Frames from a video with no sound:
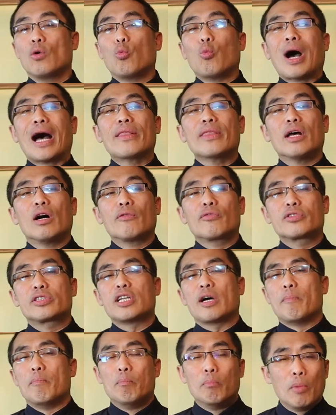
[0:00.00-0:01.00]
one of
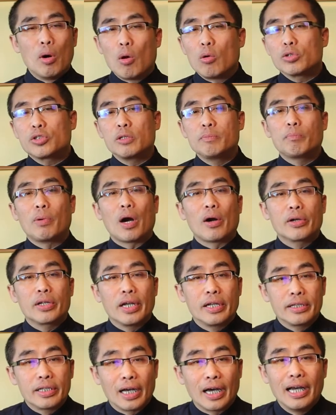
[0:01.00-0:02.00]
the most
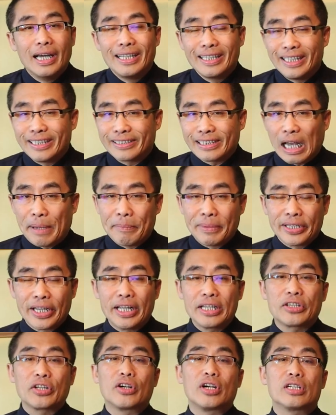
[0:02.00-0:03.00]
important
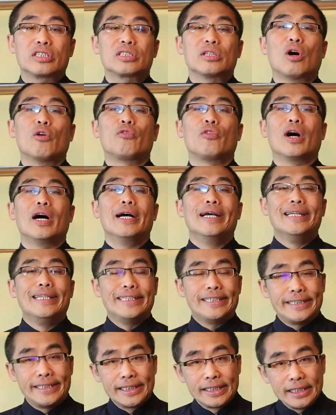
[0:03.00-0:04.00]
disseminators of
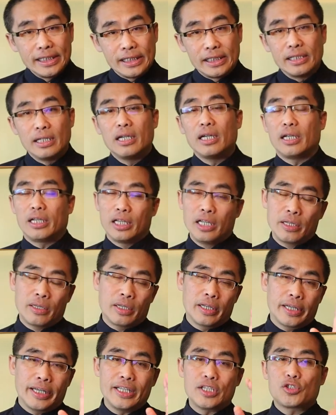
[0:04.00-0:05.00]
Xingyi
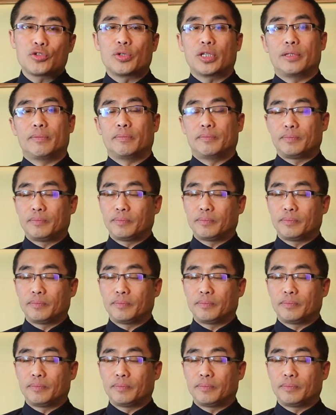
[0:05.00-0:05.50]
in history.